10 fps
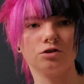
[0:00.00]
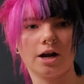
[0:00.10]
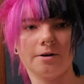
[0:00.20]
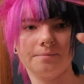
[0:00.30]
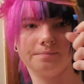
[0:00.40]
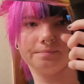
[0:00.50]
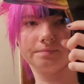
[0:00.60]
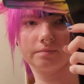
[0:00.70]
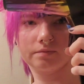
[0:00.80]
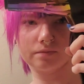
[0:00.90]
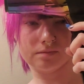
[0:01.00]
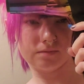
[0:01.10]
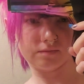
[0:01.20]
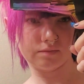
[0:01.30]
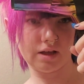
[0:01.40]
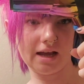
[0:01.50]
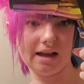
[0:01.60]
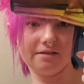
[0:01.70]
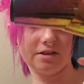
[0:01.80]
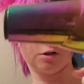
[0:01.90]
dryer. I
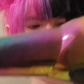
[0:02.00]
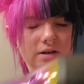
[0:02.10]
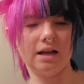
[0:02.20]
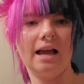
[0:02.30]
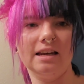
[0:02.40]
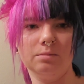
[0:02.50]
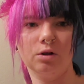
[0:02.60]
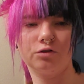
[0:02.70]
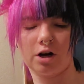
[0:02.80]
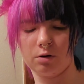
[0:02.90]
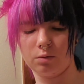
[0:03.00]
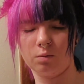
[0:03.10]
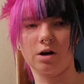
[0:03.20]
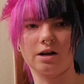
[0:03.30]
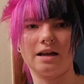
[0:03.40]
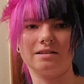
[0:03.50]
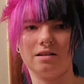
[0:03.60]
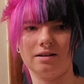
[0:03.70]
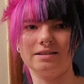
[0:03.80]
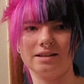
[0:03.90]
have this one. Any blow dryer will work as
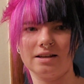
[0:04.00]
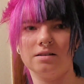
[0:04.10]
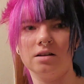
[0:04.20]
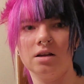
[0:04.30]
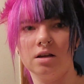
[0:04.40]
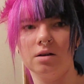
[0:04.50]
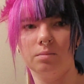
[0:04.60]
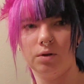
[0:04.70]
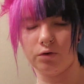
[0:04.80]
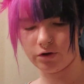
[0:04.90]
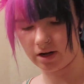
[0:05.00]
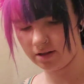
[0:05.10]
long as it can blow dry